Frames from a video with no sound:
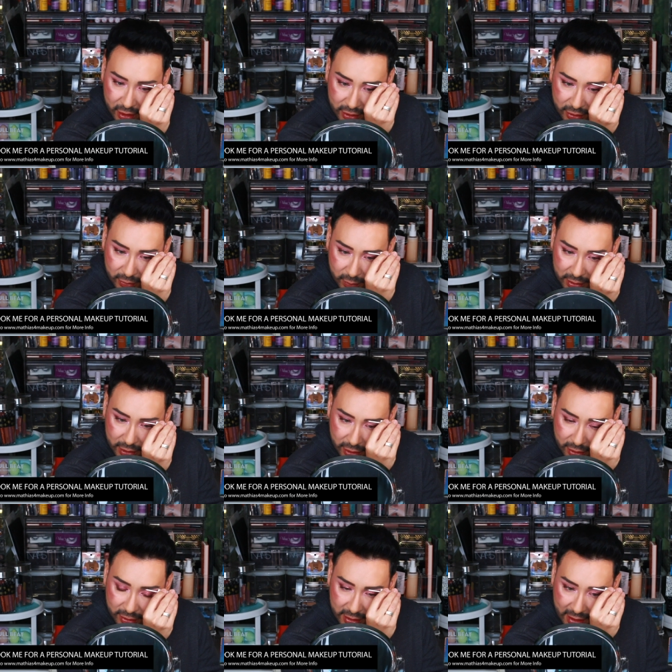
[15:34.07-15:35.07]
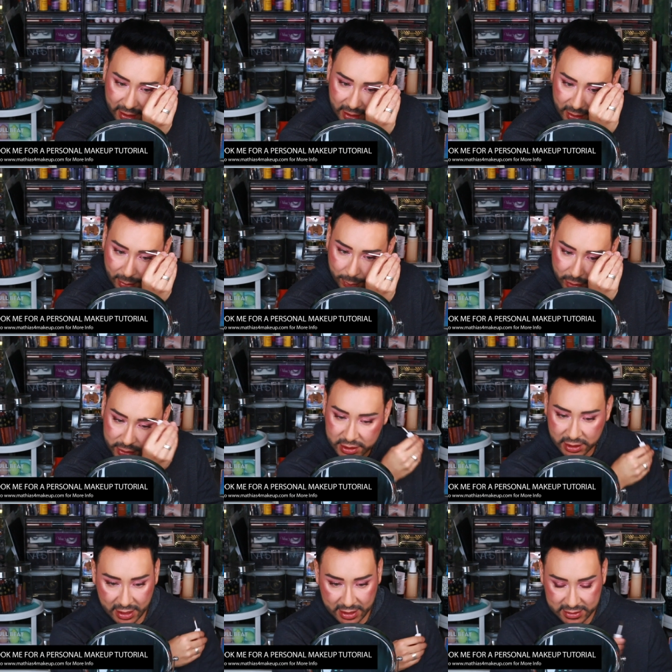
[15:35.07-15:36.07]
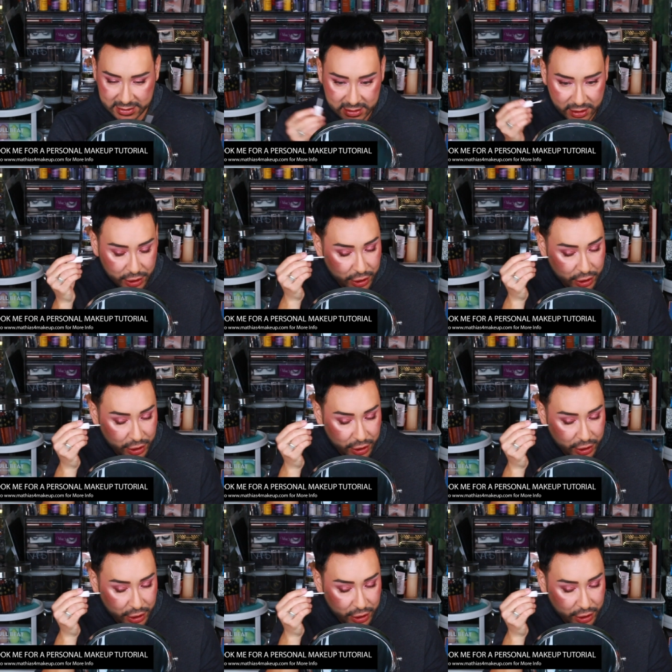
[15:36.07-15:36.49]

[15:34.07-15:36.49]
you will earn a personalized,